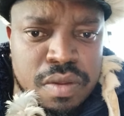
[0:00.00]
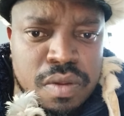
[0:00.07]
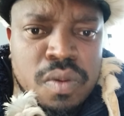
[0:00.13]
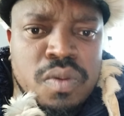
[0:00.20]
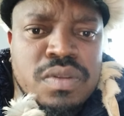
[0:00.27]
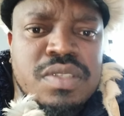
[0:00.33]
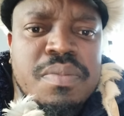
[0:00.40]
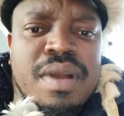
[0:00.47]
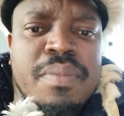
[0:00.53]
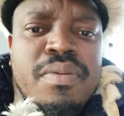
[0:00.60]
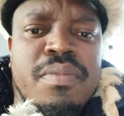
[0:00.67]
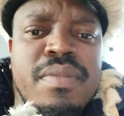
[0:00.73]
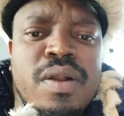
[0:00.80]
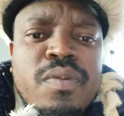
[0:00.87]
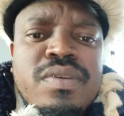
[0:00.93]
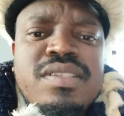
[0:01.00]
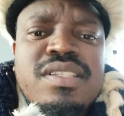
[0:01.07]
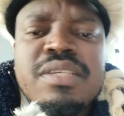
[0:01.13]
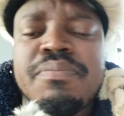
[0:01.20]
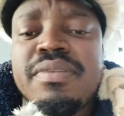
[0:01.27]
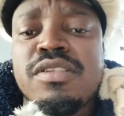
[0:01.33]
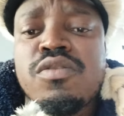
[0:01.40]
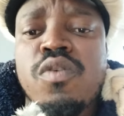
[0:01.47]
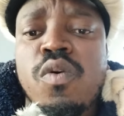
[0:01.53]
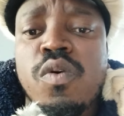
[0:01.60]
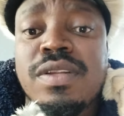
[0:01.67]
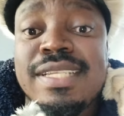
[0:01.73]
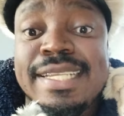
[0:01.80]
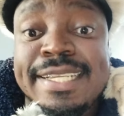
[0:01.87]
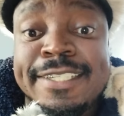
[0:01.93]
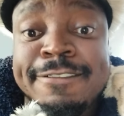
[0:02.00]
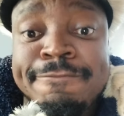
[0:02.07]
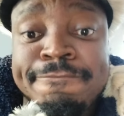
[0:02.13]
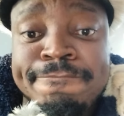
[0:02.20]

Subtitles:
Ukuthi baphuma kwisiphi isigodi.